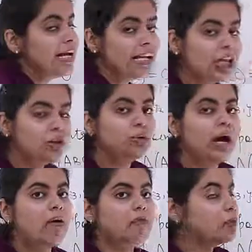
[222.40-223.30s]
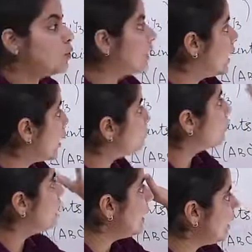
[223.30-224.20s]
Now you have to
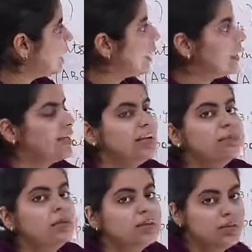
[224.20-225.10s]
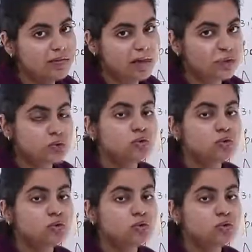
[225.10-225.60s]
carefully, correctly put the values.